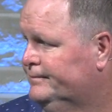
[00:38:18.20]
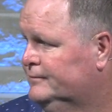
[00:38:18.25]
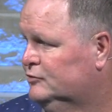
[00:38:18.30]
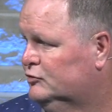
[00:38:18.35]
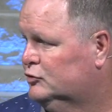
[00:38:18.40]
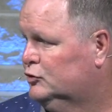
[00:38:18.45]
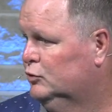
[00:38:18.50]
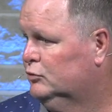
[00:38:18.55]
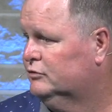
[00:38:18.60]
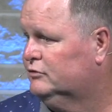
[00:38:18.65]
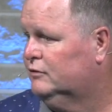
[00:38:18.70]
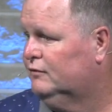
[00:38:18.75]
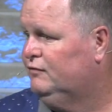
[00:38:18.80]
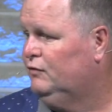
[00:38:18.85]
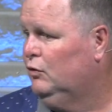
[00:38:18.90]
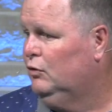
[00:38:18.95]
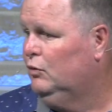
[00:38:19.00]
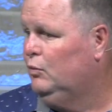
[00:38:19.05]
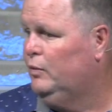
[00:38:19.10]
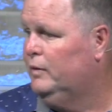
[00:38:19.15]
Schools are
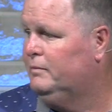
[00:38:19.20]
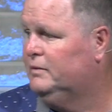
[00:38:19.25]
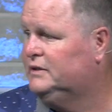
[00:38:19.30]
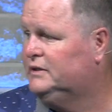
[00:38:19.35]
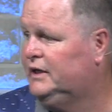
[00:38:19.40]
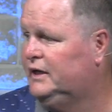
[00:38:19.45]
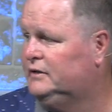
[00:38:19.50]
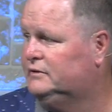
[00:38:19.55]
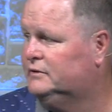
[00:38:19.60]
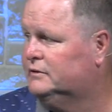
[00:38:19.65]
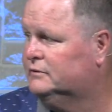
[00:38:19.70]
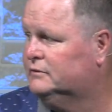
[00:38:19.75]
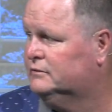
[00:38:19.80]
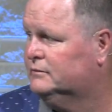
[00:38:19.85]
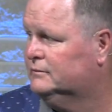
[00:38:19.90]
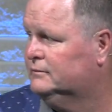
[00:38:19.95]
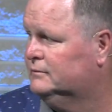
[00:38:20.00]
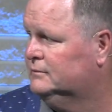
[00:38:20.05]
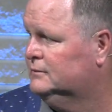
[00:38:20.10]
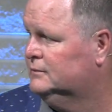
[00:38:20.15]
full of women teachers.
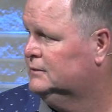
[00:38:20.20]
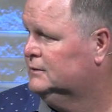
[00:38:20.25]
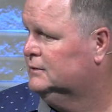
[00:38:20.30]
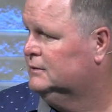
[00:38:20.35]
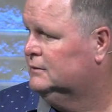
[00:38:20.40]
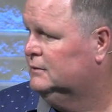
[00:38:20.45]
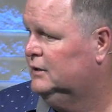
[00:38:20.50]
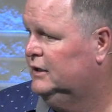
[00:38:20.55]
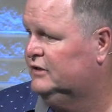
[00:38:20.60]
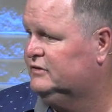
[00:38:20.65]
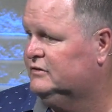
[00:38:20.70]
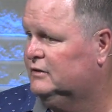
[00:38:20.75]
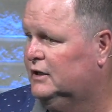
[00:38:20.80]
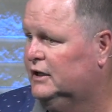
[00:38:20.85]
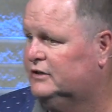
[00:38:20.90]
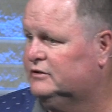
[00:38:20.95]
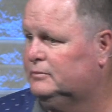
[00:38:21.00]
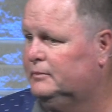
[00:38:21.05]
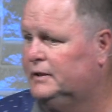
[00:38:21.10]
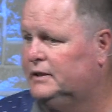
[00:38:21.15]
Less and
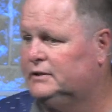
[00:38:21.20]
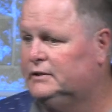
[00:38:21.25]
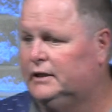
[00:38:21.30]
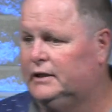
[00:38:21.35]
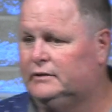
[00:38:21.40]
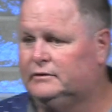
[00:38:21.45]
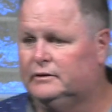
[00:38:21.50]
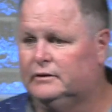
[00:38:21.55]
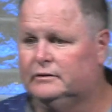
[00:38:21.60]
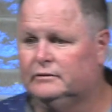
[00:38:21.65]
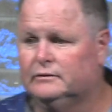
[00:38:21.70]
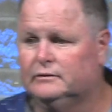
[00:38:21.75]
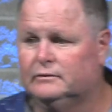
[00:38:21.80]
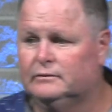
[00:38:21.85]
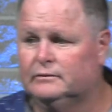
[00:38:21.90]
less men teachers.